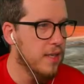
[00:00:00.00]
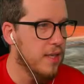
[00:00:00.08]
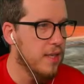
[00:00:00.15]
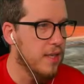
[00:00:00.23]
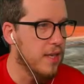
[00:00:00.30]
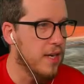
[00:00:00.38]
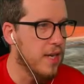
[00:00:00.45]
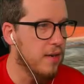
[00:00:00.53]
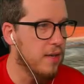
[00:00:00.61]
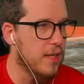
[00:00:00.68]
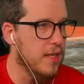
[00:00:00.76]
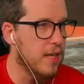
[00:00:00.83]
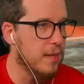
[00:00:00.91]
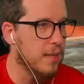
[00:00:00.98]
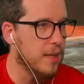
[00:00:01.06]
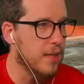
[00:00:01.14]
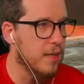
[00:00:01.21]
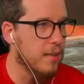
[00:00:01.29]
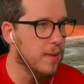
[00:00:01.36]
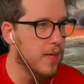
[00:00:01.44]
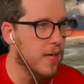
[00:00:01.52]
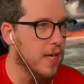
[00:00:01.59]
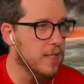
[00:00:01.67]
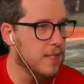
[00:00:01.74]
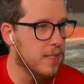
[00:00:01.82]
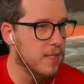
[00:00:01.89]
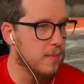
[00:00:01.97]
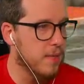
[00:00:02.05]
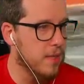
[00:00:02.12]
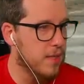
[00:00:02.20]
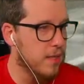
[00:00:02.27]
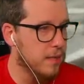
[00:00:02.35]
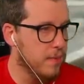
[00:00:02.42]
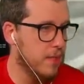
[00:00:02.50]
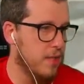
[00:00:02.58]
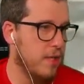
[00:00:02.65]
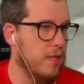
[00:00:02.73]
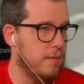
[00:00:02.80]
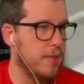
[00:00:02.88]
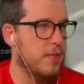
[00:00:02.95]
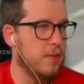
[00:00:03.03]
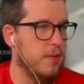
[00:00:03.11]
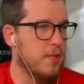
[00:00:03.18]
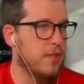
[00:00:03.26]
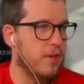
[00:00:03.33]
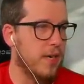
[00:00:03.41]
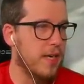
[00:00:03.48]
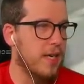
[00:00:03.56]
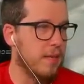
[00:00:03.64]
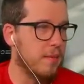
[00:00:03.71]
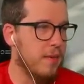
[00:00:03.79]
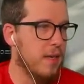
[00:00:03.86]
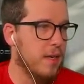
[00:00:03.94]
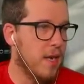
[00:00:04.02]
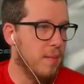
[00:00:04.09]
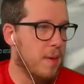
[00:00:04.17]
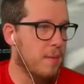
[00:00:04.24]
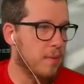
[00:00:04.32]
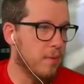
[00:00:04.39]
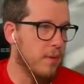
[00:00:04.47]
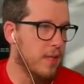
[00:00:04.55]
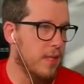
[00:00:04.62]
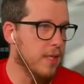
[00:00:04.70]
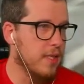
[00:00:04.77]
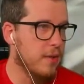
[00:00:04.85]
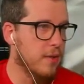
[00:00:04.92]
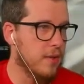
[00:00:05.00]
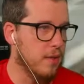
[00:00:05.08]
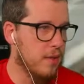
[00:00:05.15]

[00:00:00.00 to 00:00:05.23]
you know, and then I'm like, oh my god, this is my show. My show is trending and people are really into it.